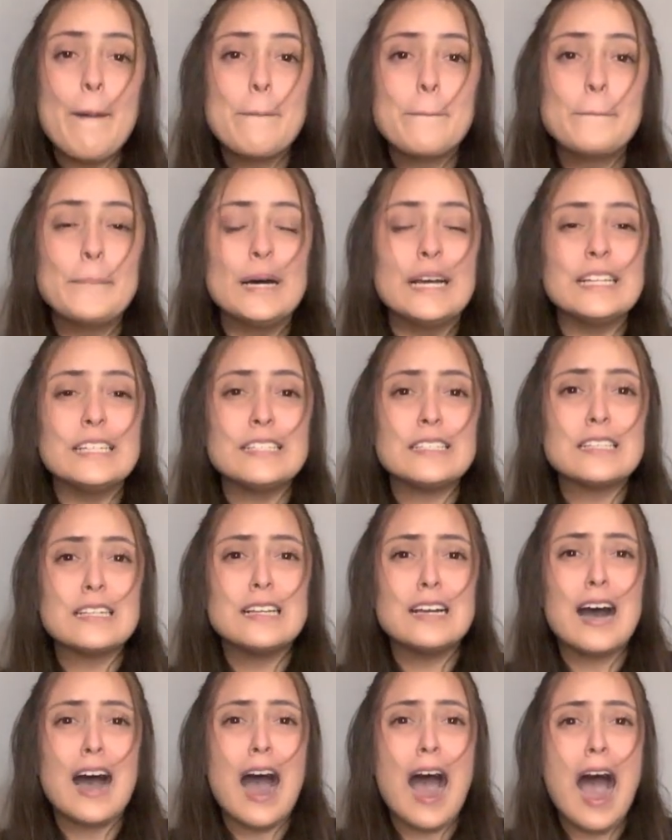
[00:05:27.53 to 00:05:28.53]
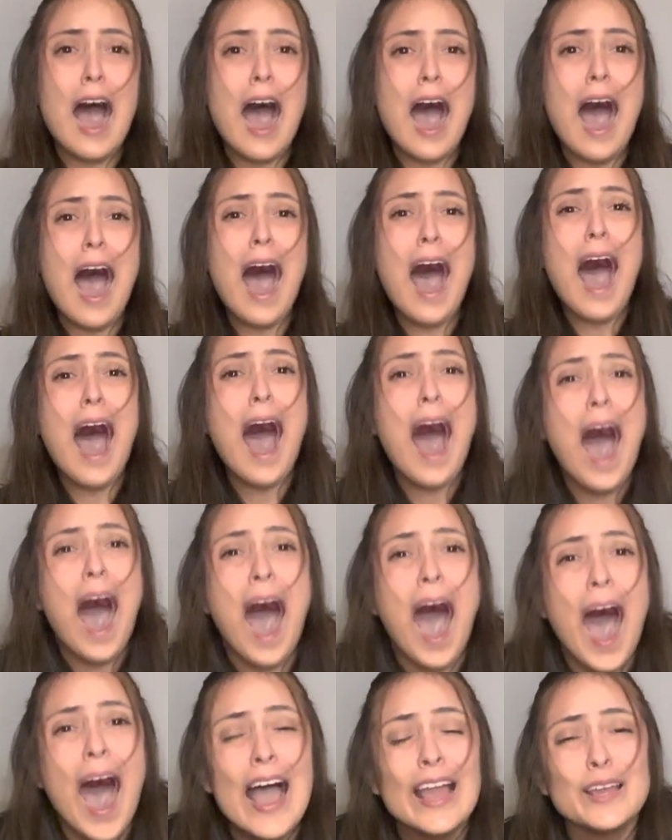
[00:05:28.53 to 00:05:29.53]
But
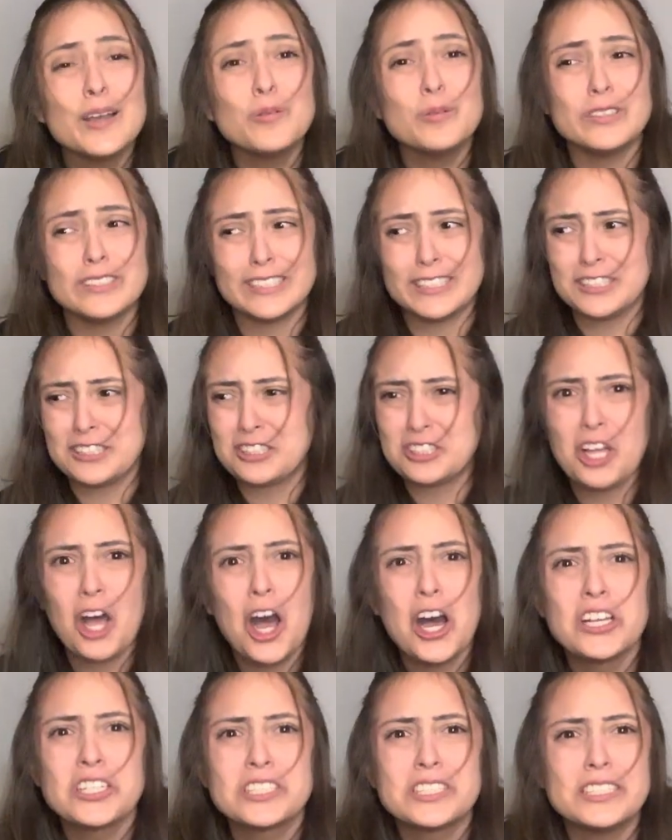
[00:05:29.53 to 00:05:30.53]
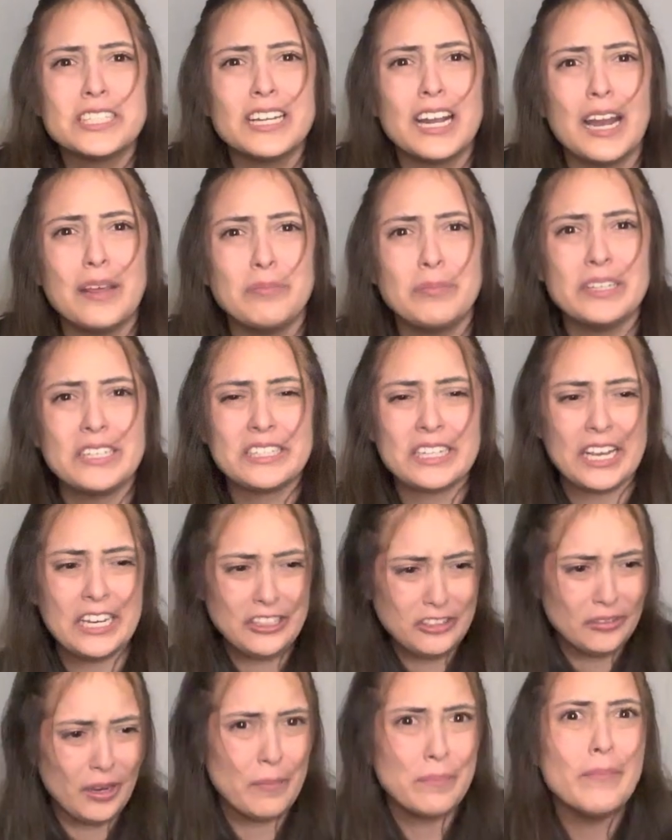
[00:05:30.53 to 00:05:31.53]
I was exhausted. I mean, can
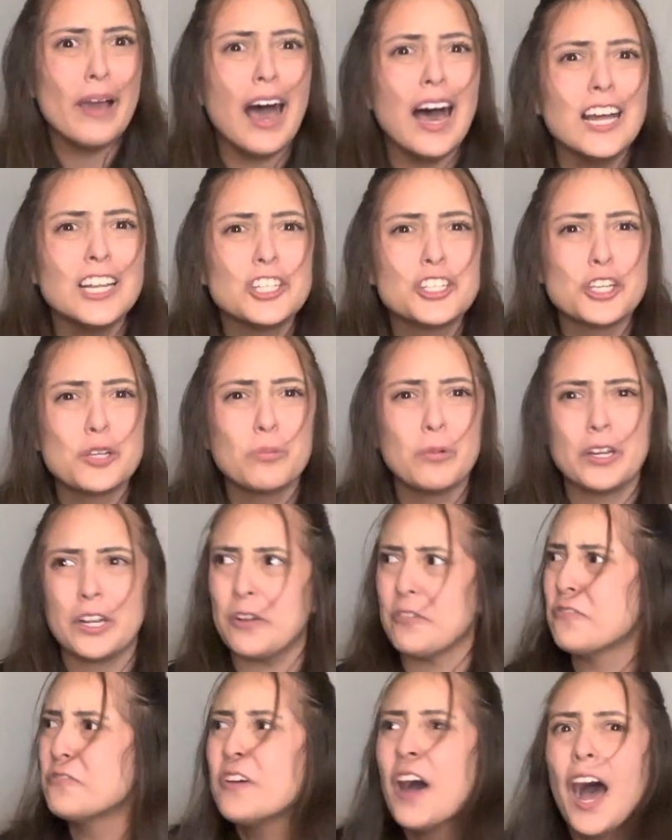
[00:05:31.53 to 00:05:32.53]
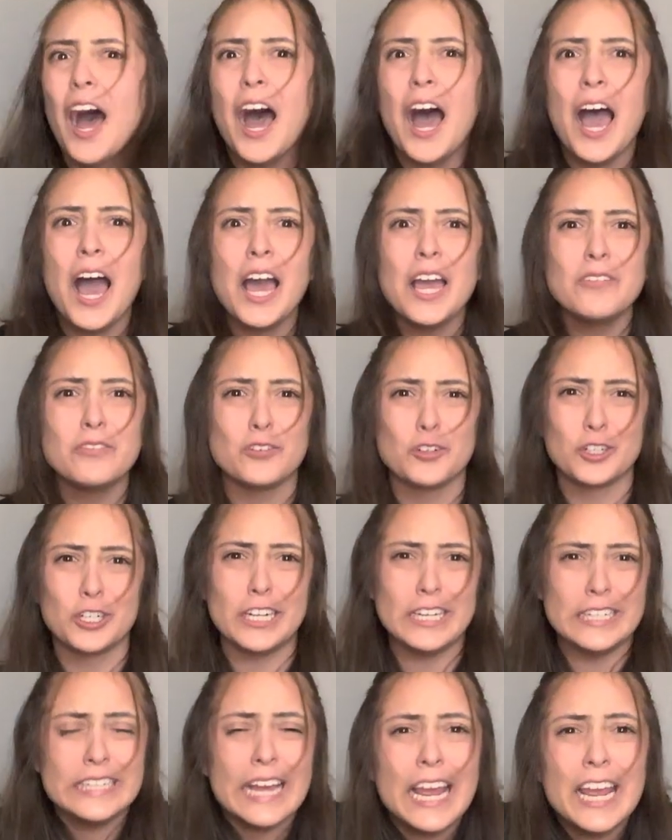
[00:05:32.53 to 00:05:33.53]
you imagine what a 5 or
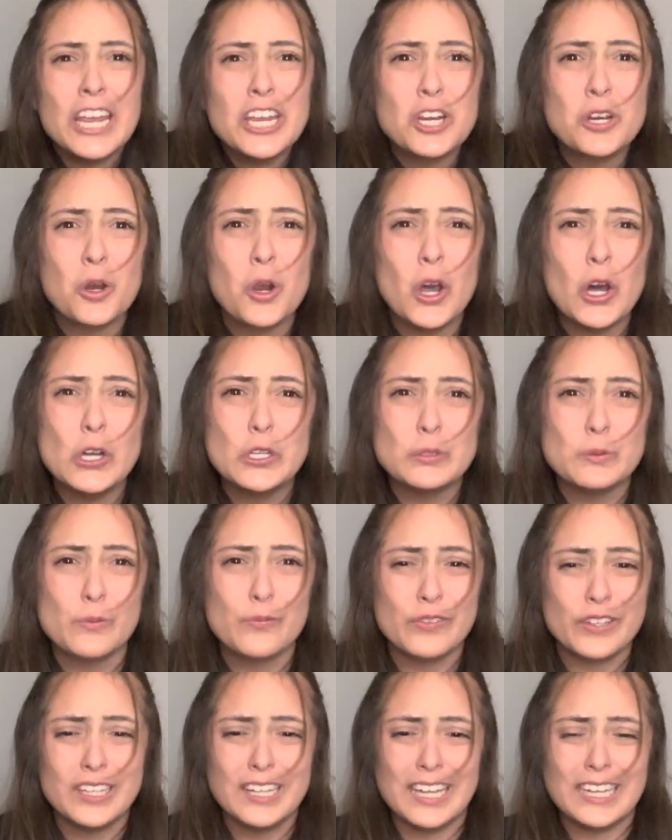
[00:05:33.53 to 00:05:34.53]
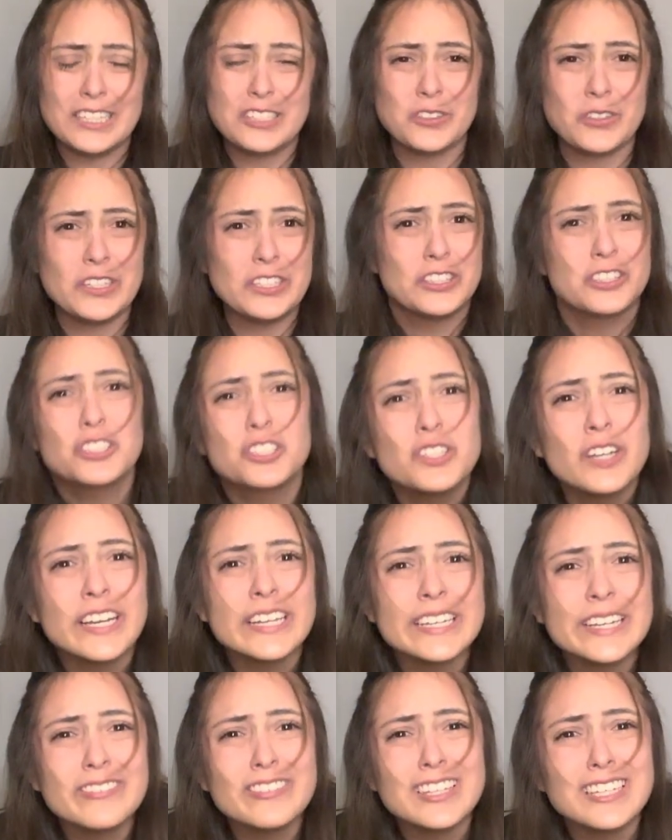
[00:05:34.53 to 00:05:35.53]
an 8-year-old would feel like going through
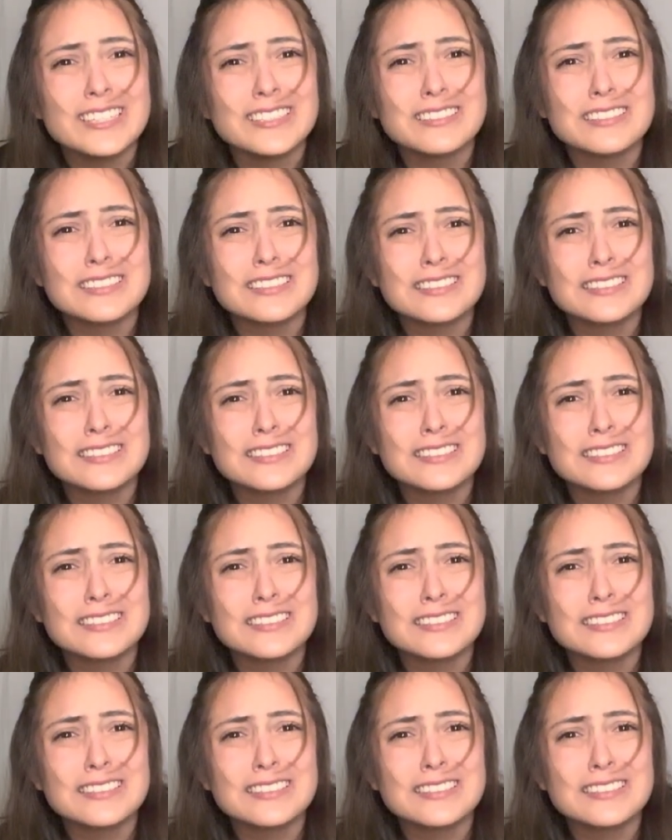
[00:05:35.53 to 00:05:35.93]
any of this?